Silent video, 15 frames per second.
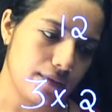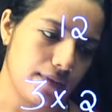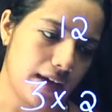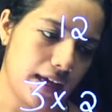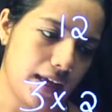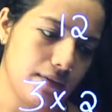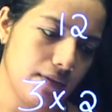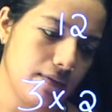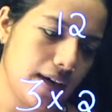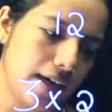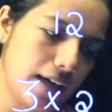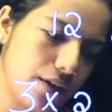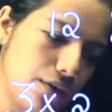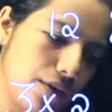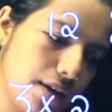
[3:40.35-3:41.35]
5
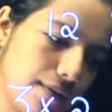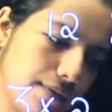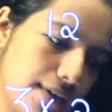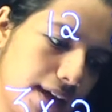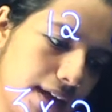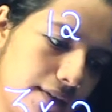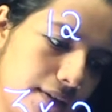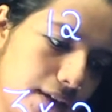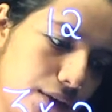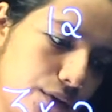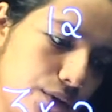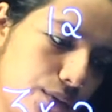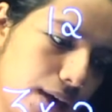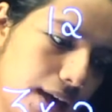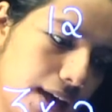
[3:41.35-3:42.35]
1 × 5
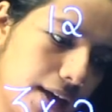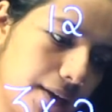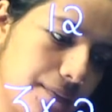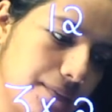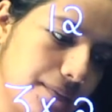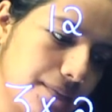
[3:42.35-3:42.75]
× 1.